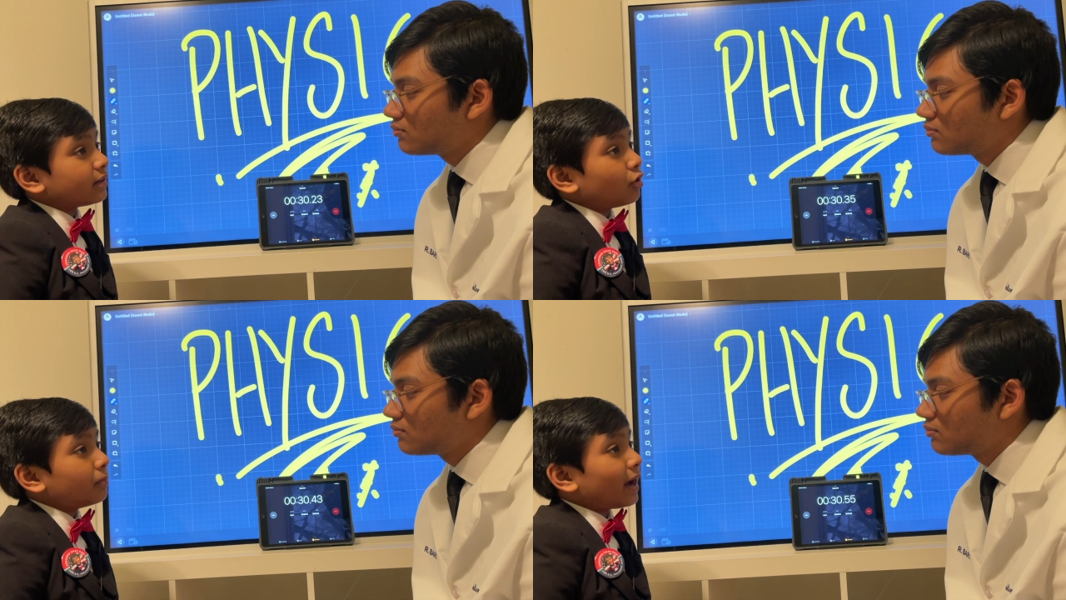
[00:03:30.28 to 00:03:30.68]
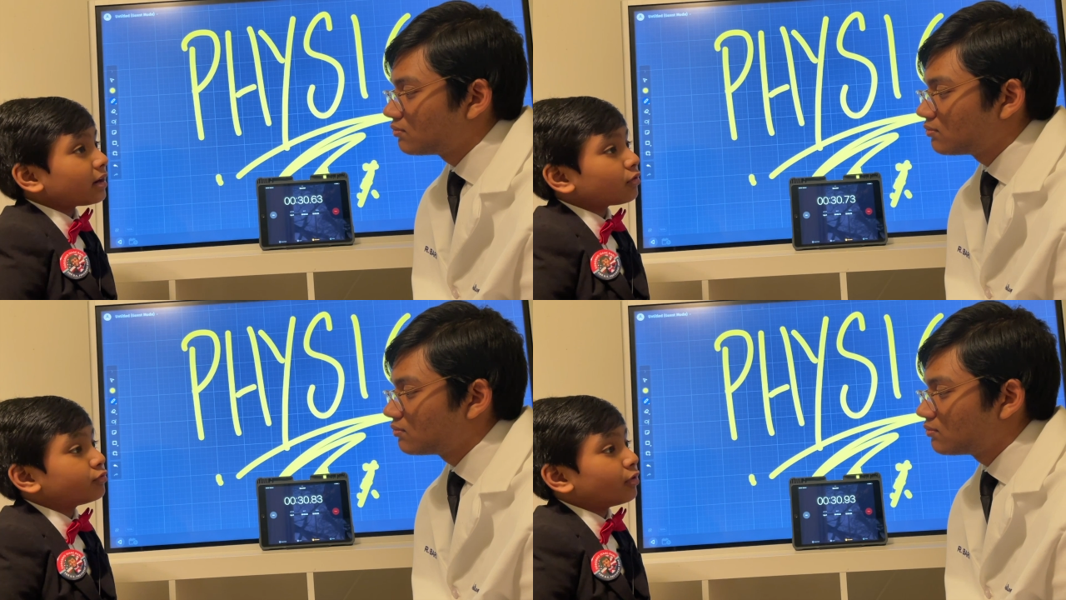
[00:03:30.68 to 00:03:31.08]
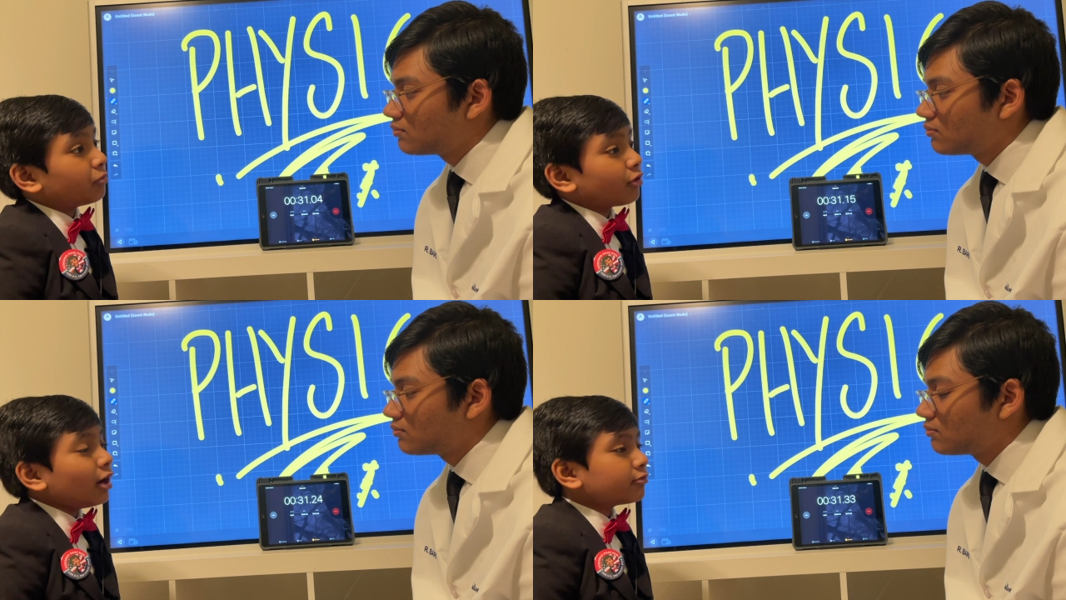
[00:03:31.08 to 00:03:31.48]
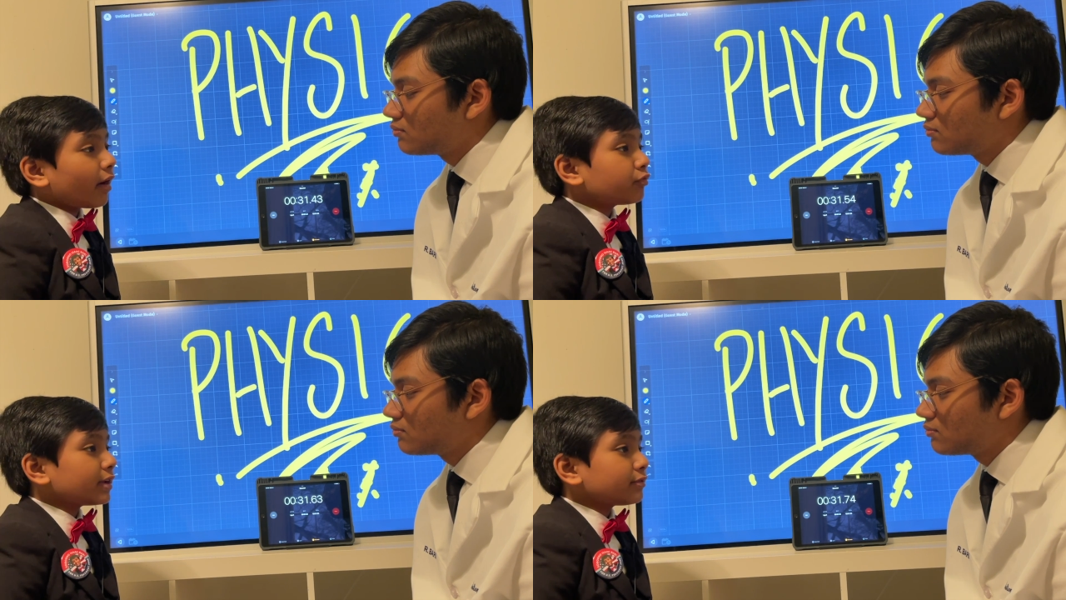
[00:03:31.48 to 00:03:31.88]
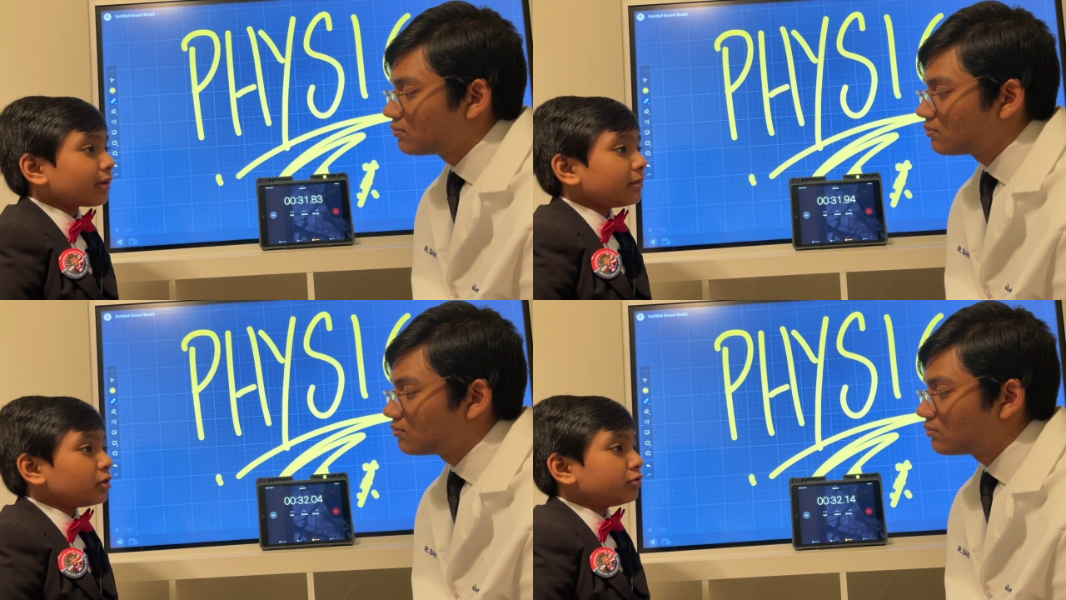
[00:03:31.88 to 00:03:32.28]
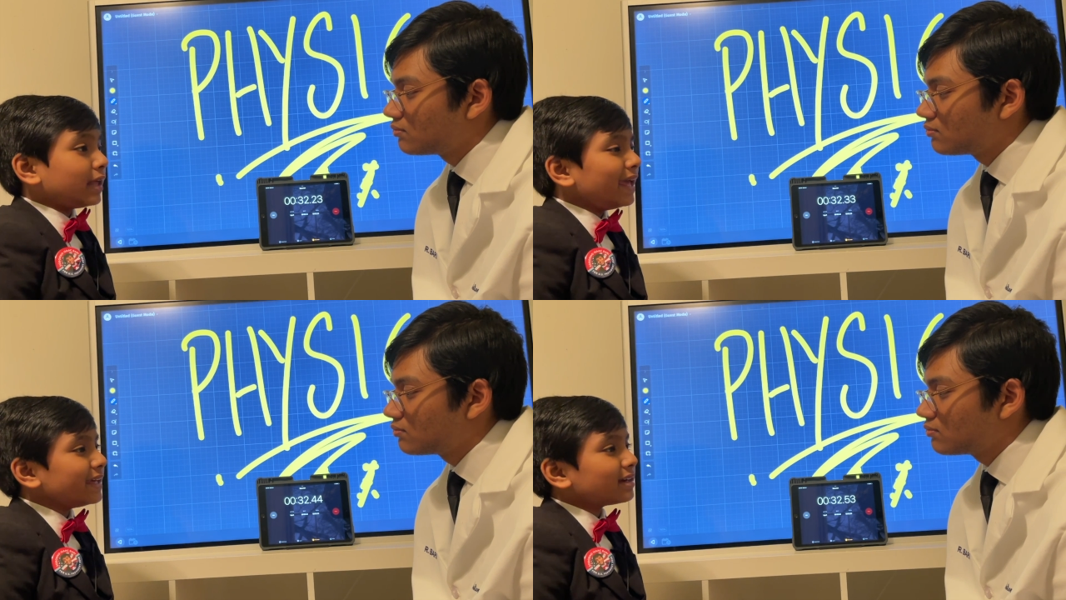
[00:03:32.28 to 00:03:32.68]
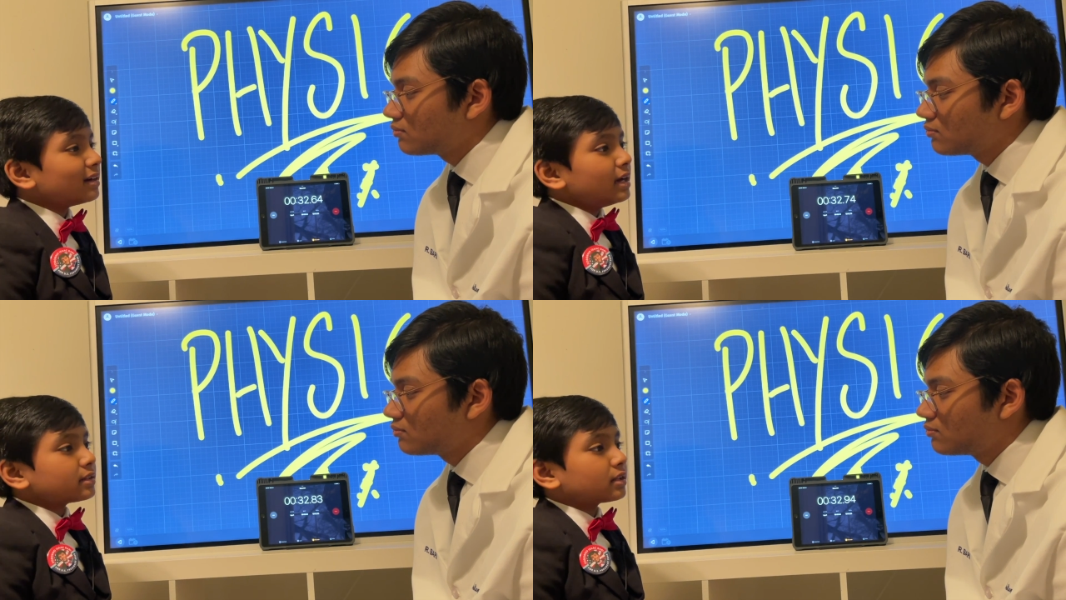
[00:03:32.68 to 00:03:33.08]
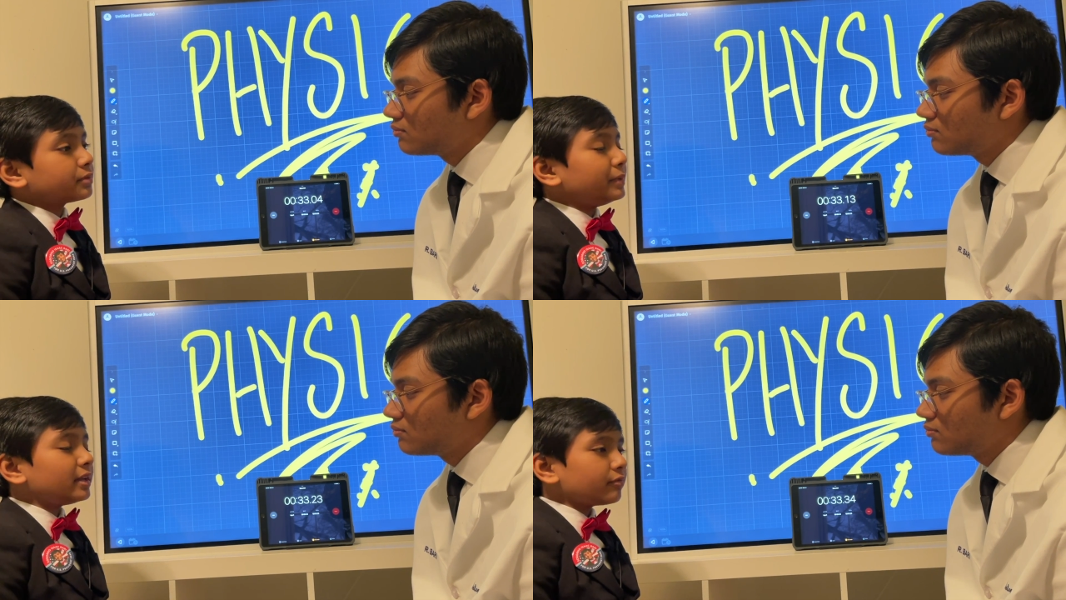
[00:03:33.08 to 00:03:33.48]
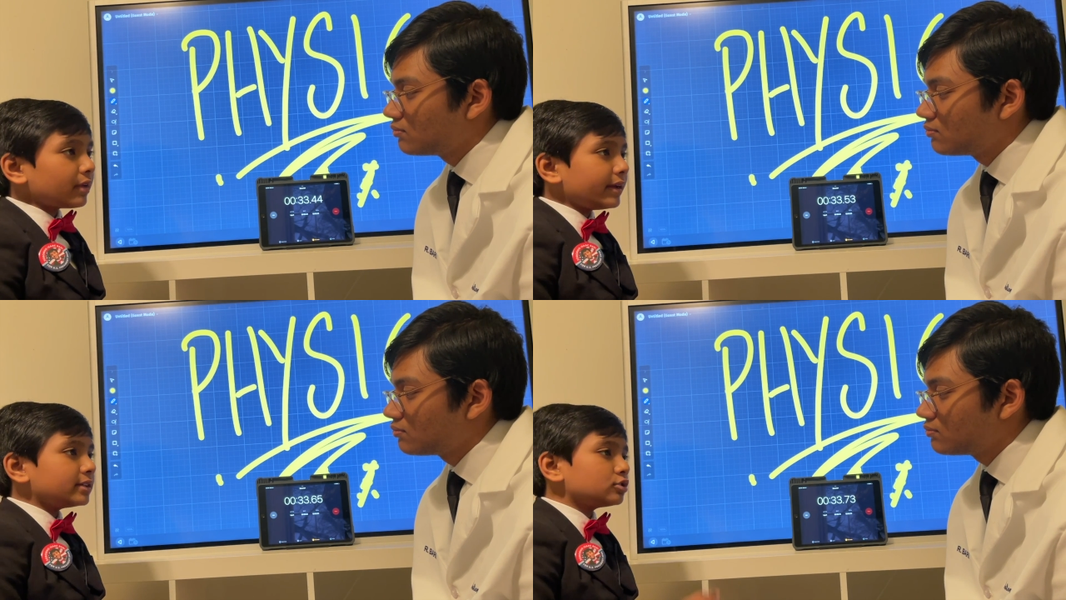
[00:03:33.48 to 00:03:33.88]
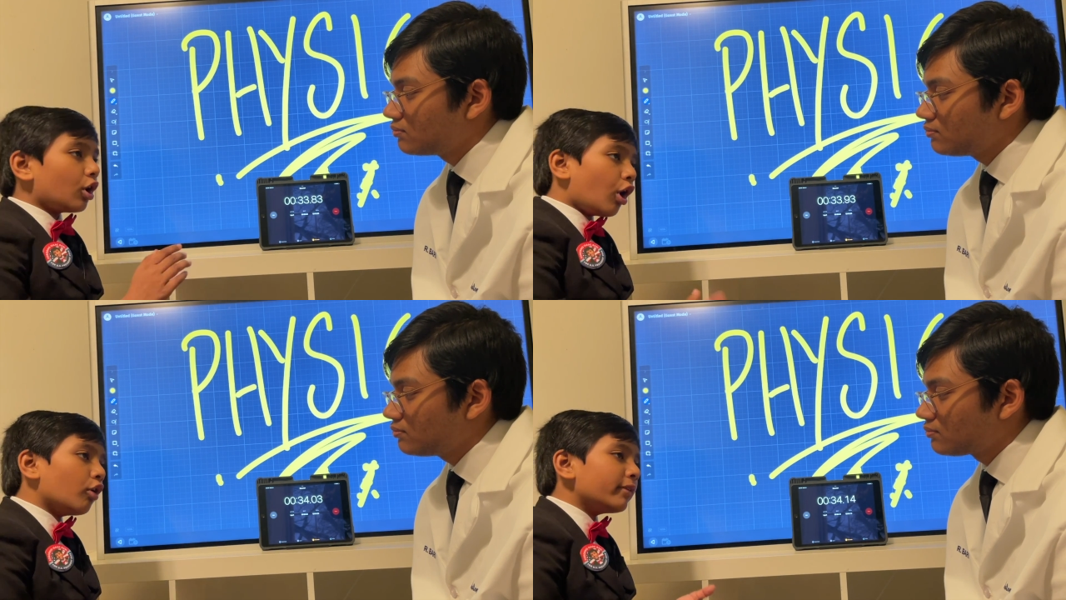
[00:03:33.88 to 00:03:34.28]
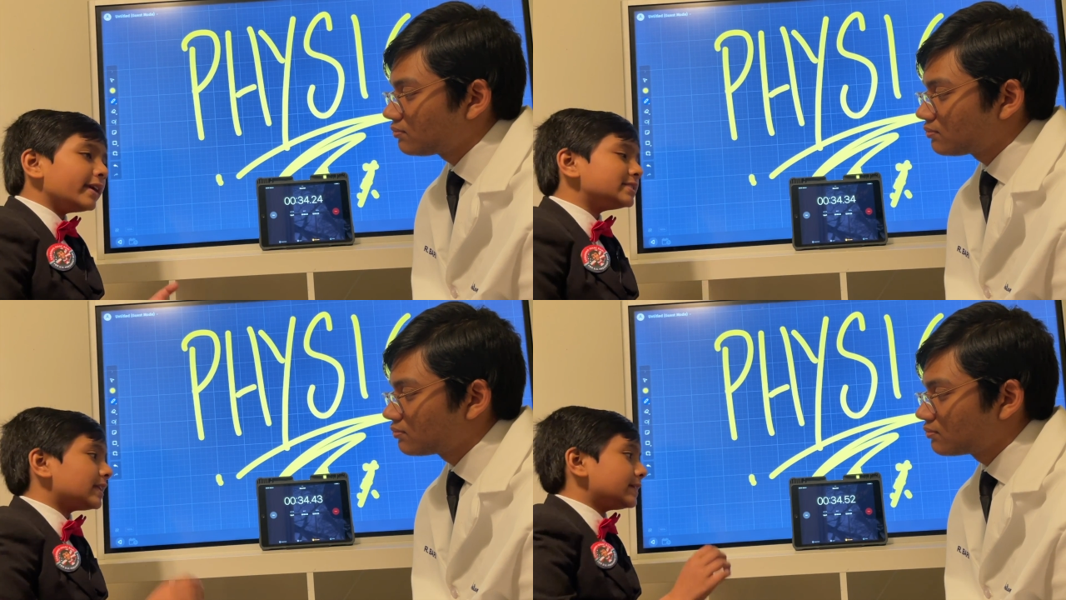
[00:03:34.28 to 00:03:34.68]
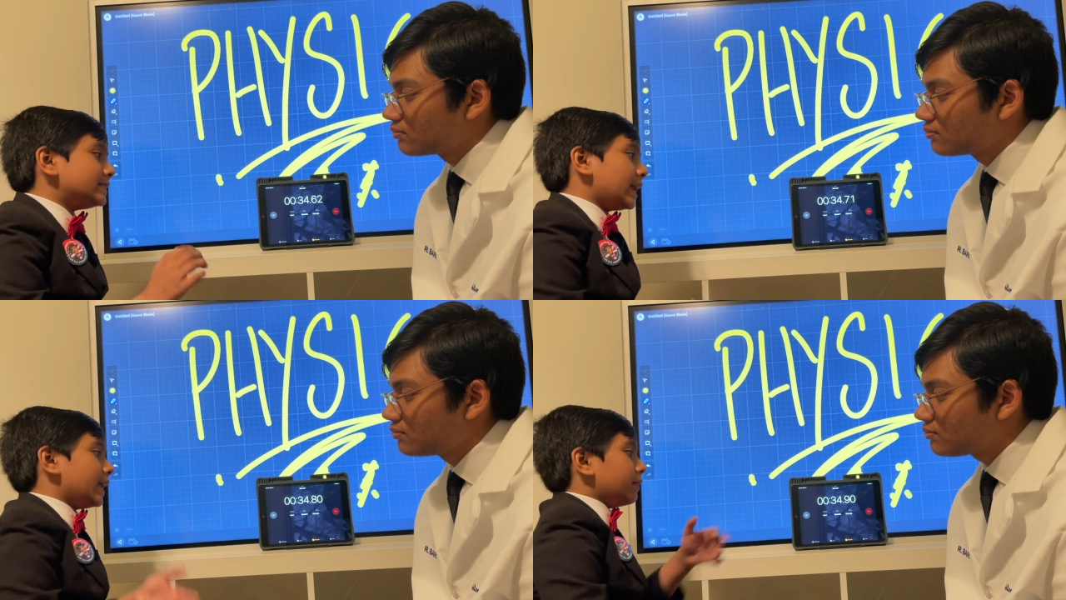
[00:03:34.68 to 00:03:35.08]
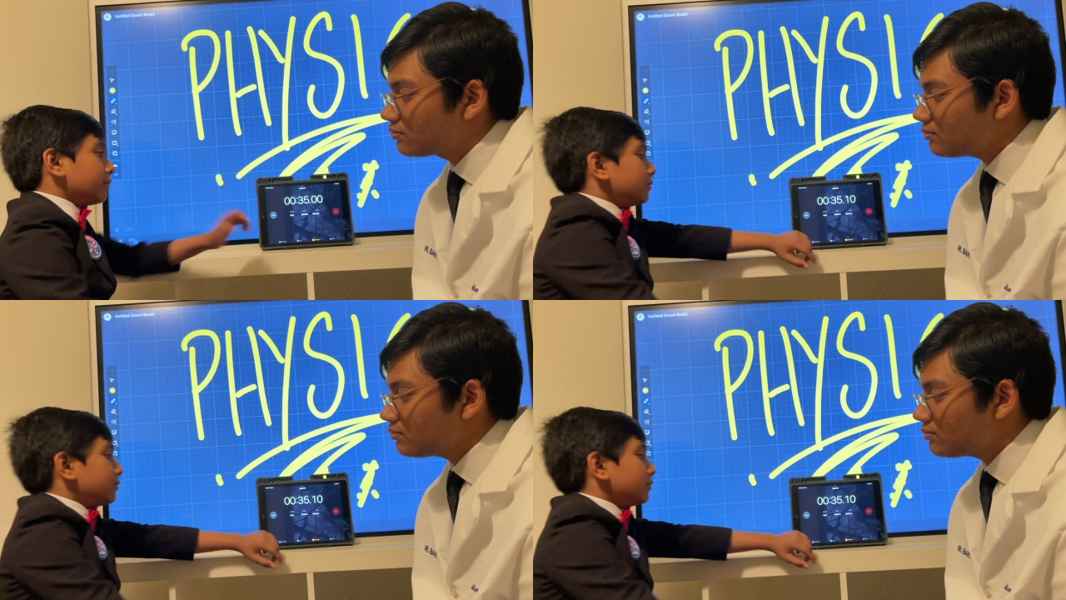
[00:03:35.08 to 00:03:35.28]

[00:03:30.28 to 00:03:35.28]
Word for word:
Speaker 1: no matter from what reference frame you take, the speed of light is always the same.